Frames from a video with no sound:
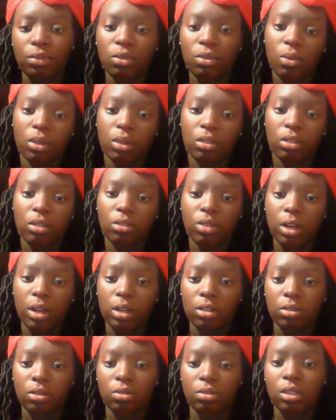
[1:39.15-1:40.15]
you want to try
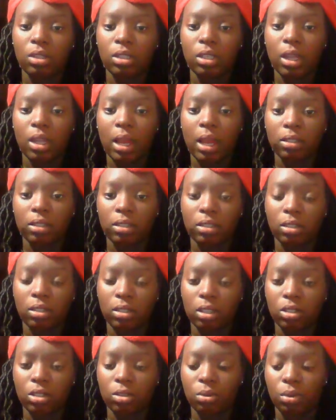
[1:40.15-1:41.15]
to do this and actually
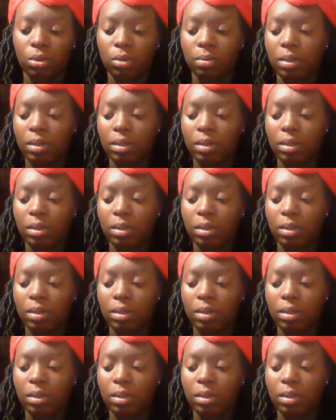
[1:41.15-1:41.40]
stick to it.